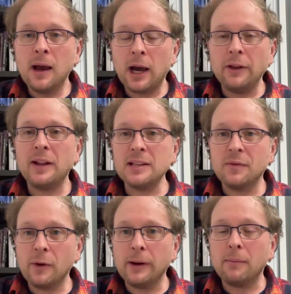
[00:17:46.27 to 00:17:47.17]
And I think that's a
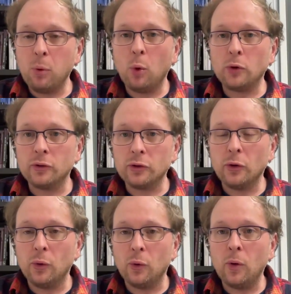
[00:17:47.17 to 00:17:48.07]
very important
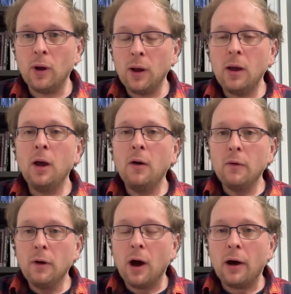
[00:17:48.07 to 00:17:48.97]
tool
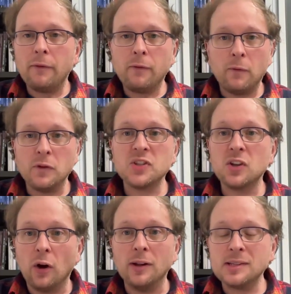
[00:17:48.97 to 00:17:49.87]
for
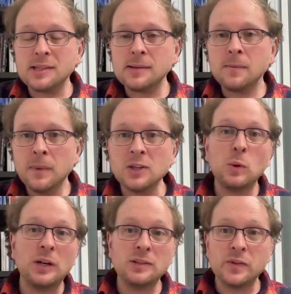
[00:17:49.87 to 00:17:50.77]
scholars, as
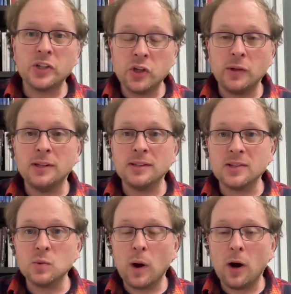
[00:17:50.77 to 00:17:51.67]
well as for students
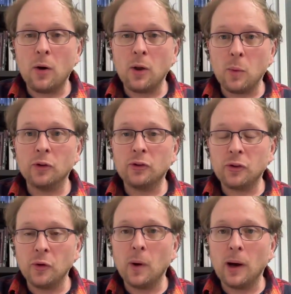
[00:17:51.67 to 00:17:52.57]
as well, who want
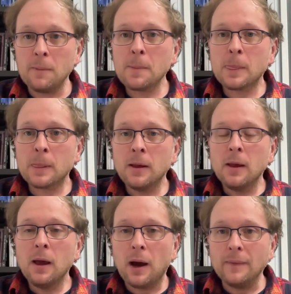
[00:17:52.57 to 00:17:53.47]
to
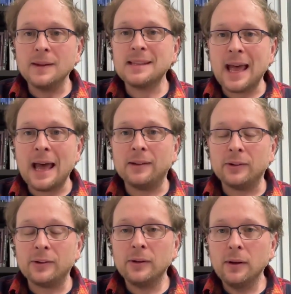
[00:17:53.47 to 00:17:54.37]

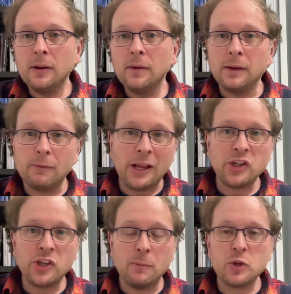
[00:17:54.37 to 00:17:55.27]
understand the
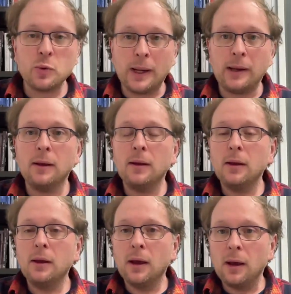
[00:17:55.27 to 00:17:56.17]
relationship between
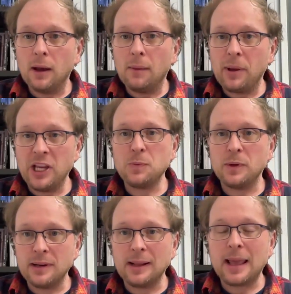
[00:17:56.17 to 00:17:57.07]

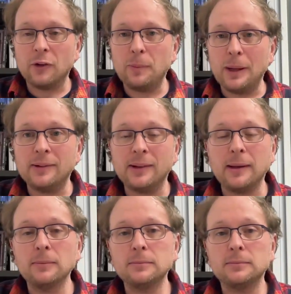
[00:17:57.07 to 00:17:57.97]
impeachment and accountability.